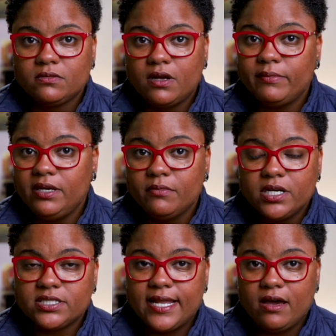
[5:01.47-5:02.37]
I mean,
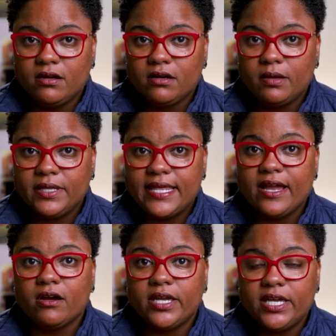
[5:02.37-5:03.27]
much louder. I mean,
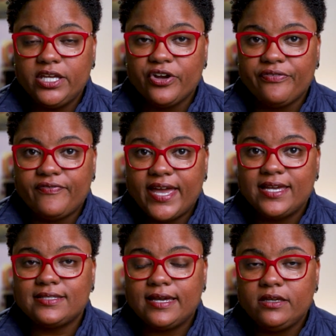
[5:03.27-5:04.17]
they are in your
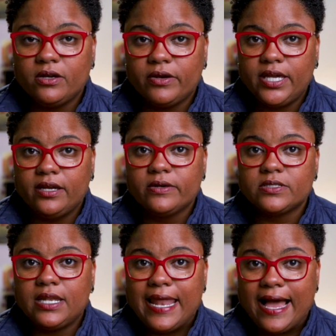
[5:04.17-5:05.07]
face, in
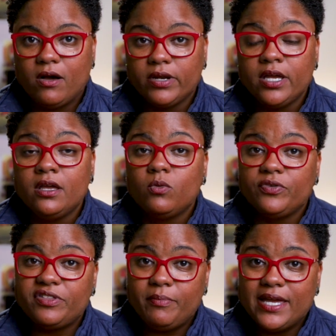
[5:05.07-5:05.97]
ears, loud,
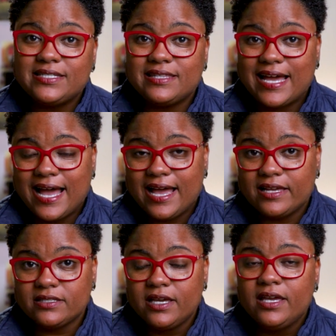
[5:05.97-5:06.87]
with the mids and the
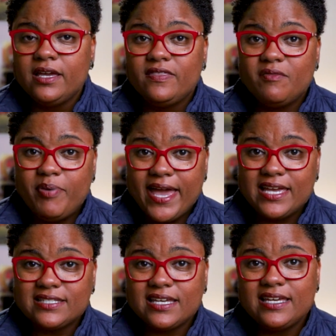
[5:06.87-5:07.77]
highs. The
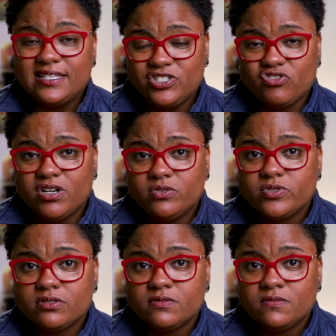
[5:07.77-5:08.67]
bass, it
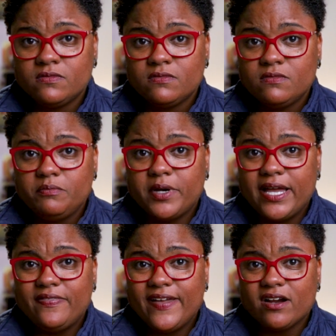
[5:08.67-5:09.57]
struggles,
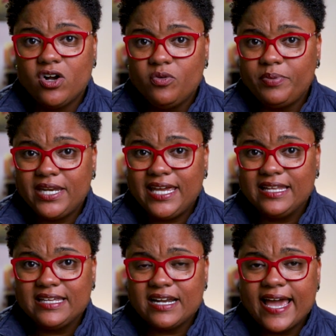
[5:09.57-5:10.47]
but they're open.
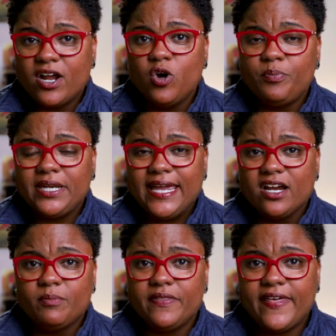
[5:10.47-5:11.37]
They're not open
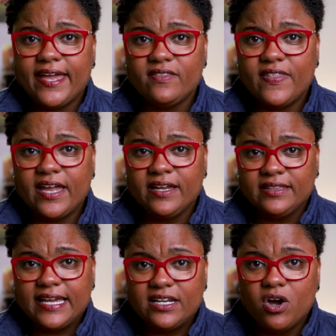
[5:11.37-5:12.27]
ear, but
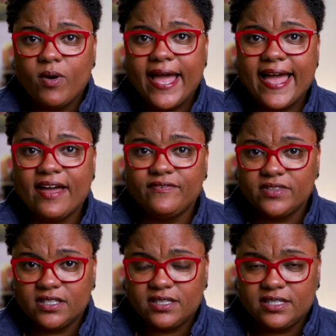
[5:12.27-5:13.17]
they don't
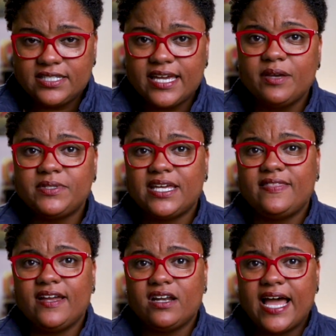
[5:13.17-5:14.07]
have the tips,
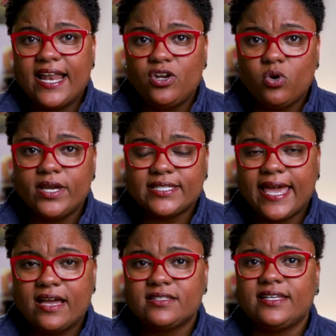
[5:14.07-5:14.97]
and they're not noise
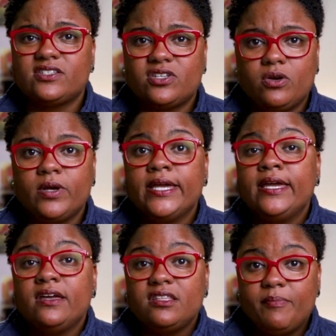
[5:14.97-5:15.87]
canceling, so
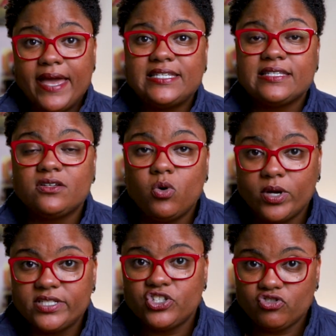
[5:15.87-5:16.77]
the bass is
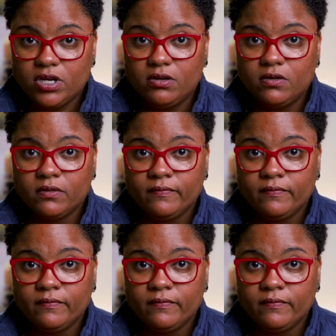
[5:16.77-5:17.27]
going to struggle.